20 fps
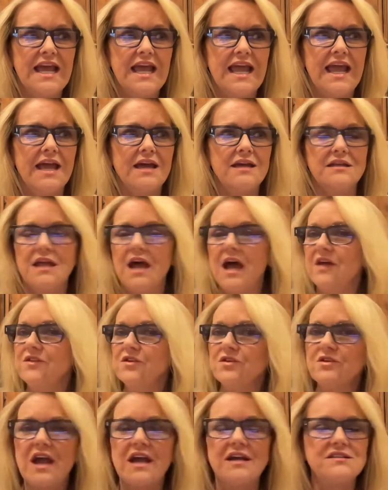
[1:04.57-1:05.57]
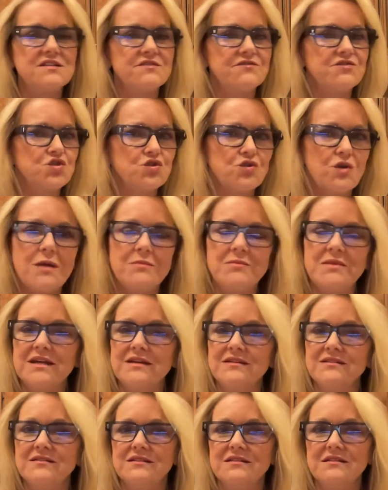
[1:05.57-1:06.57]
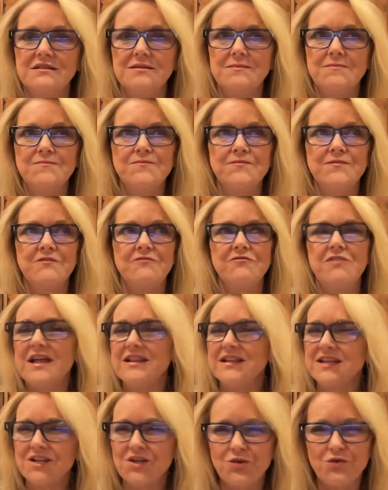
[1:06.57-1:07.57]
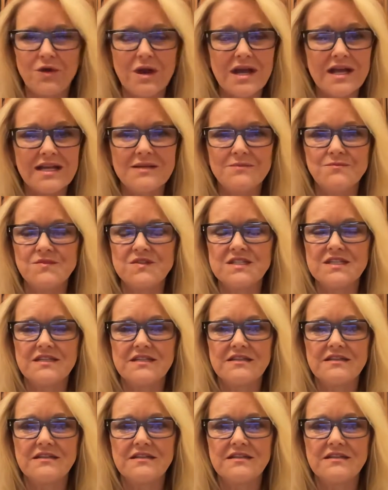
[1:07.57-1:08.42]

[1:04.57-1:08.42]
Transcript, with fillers: and other kinds of trauma, violent crimes,